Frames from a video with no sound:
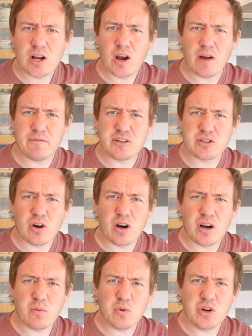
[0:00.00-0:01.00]
Hopefully it's not
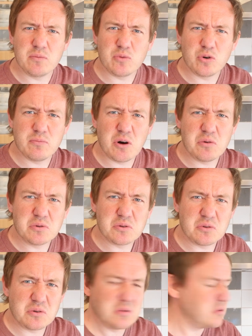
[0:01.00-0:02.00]
a worm or mold
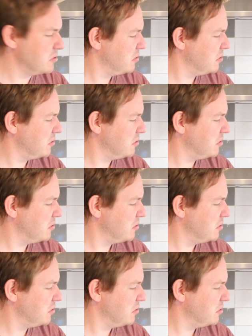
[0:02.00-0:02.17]
or,